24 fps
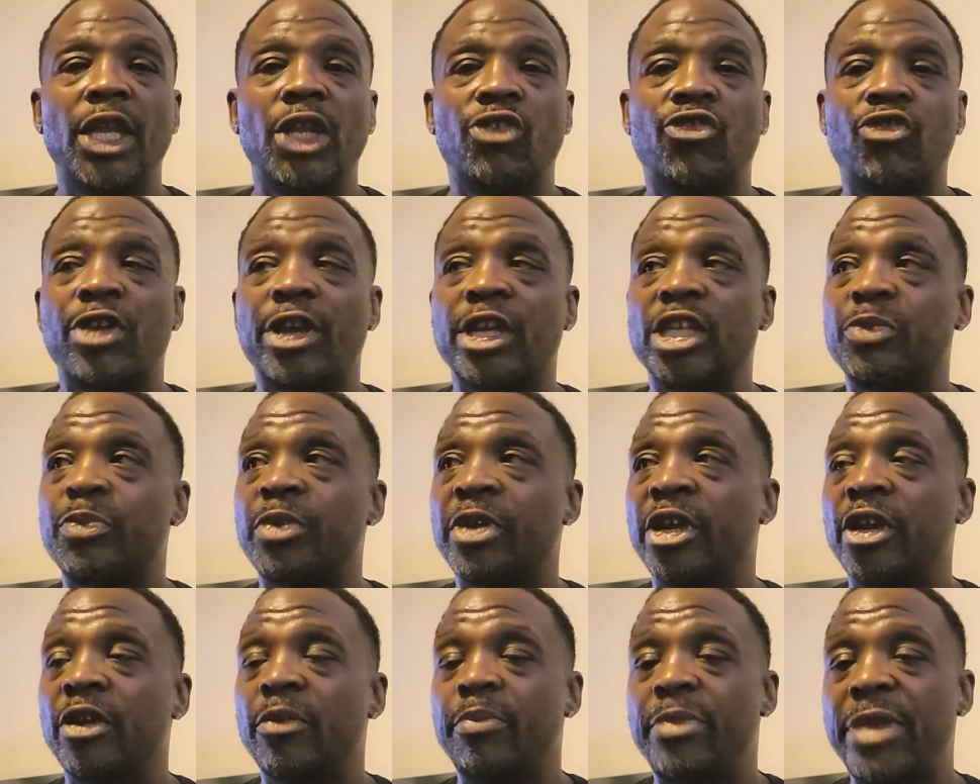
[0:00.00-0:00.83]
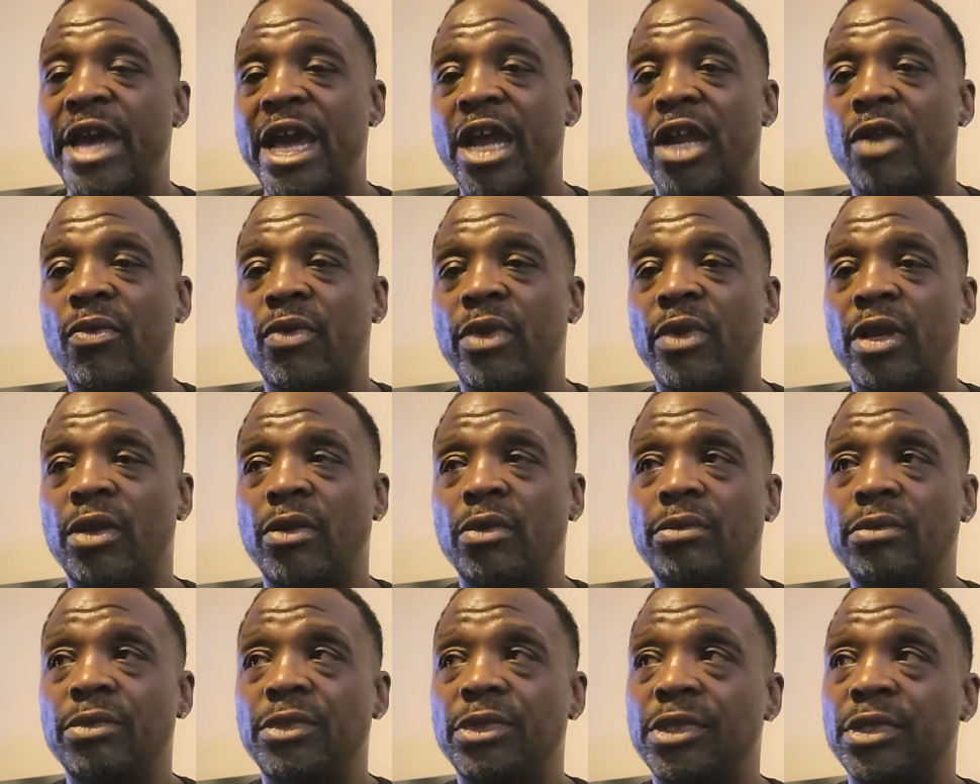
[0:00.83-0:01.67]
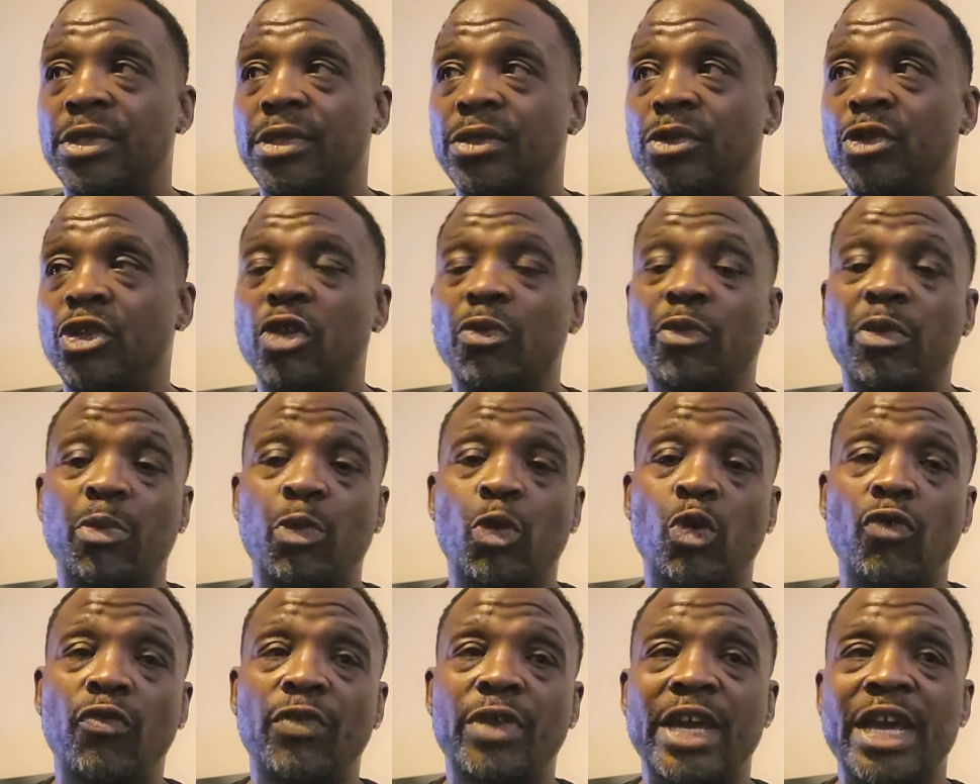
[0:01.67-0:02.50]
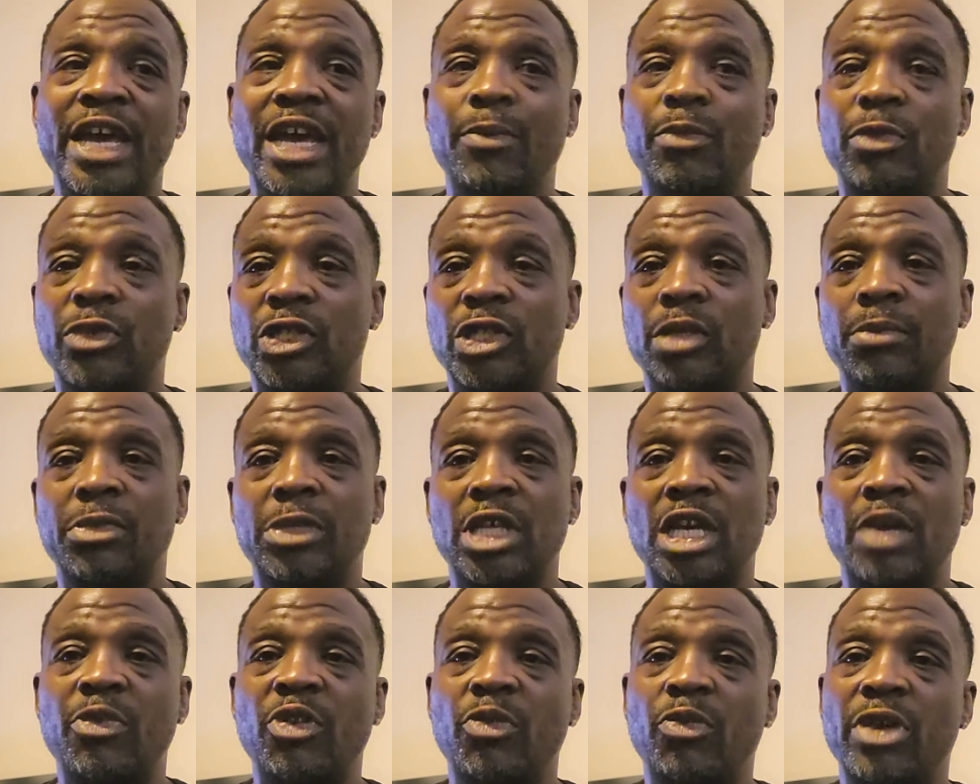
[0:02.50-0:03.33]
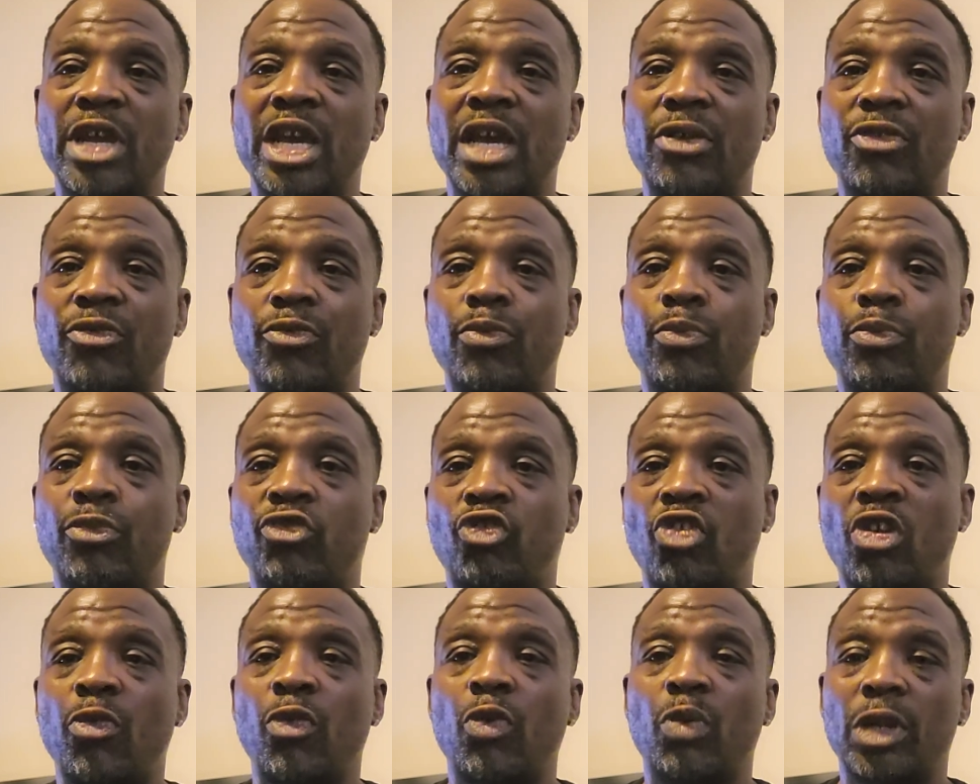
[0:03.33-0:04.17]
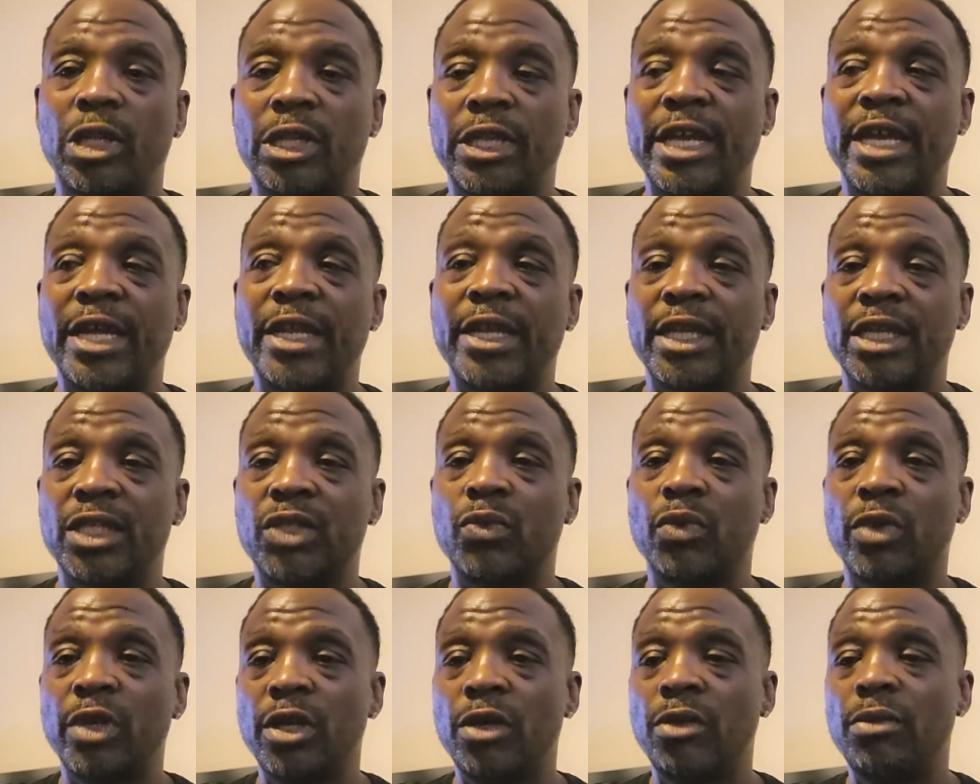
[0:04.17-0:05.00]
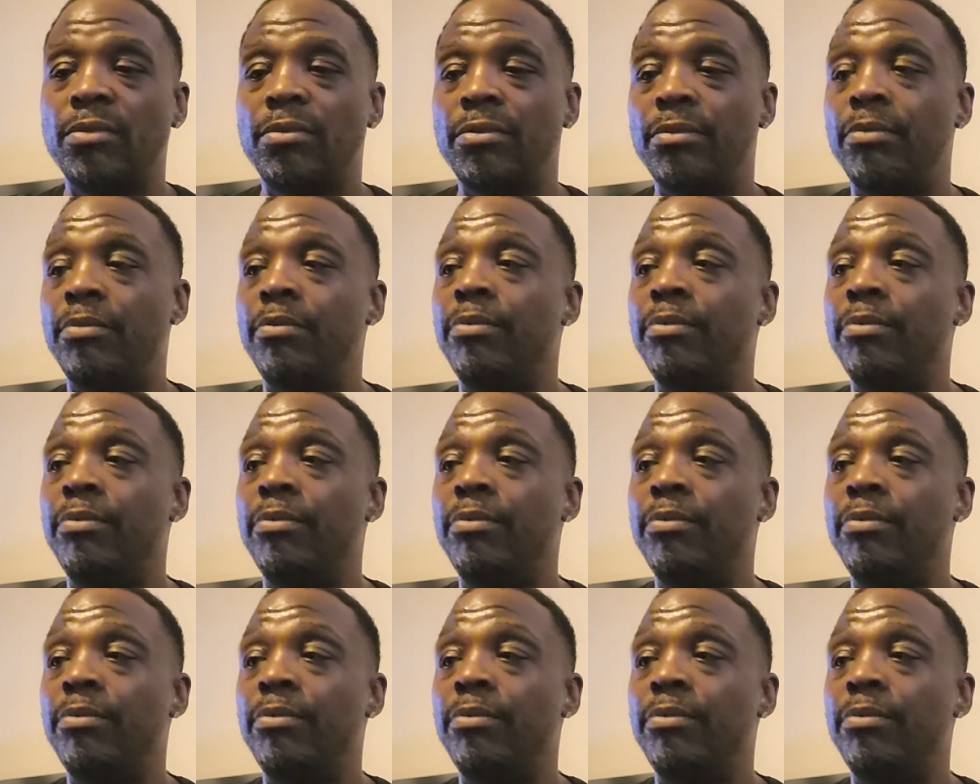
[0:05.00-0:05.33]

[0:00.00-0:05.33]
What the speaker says: Transparent backgrounds, you can remove that, but sometimes people have trouble with that as well.